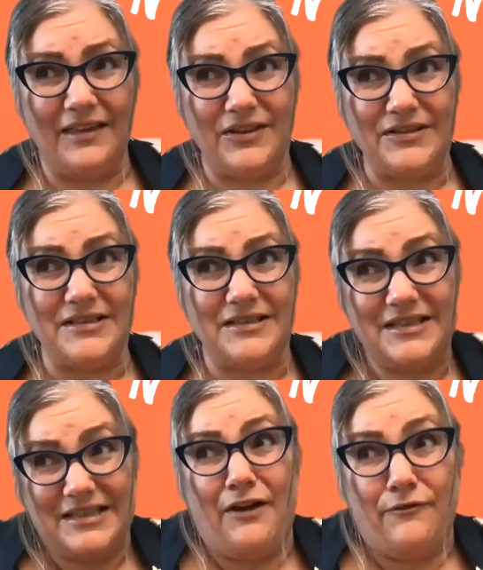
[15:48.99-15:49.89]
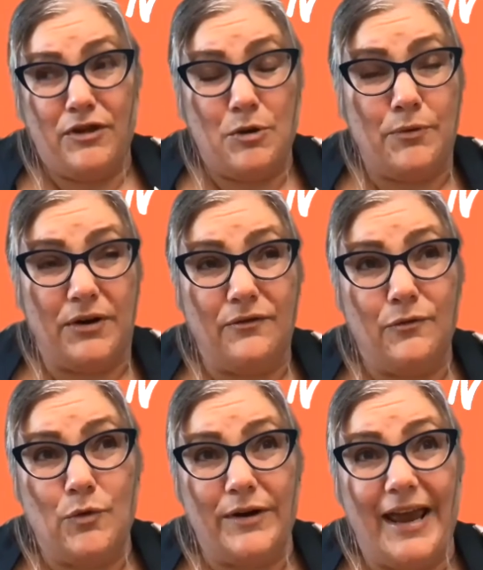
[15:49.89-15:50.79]
this is the self that you're putting
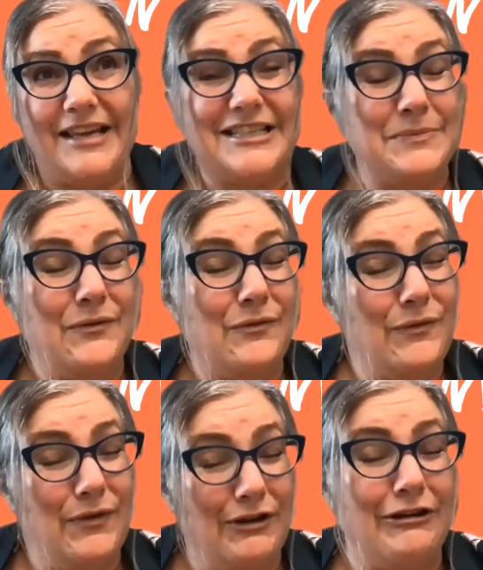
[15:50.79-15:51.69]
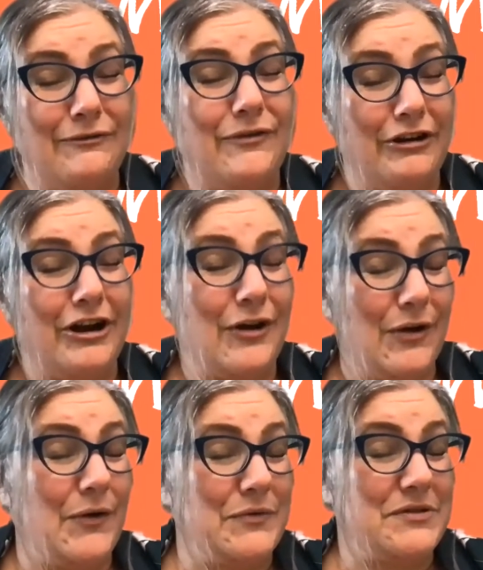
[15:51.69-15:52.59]
forward has to be very, very
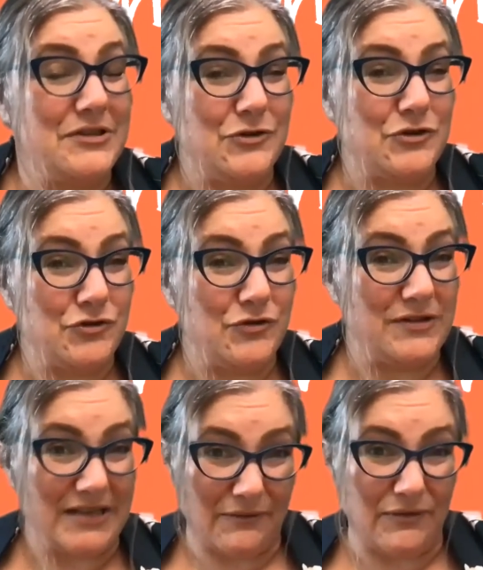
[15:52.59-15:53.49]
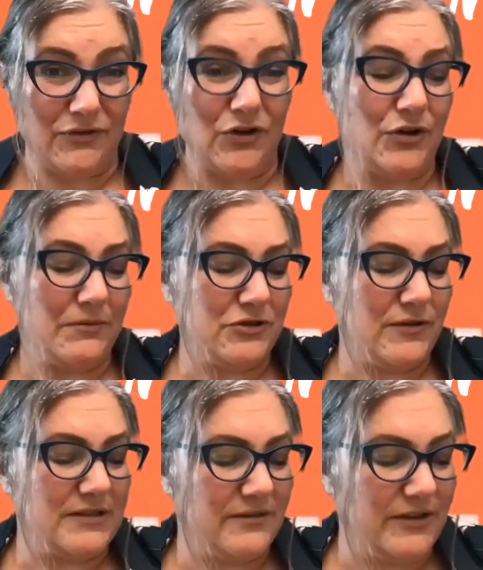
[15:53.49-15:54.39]
close to your true self if you're going to do
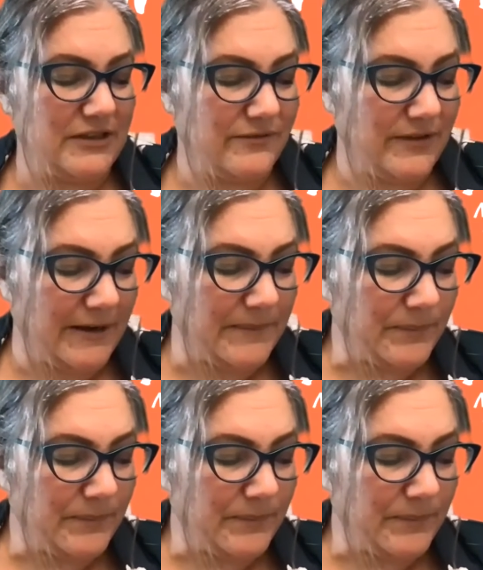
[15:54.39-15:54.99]
this effectively.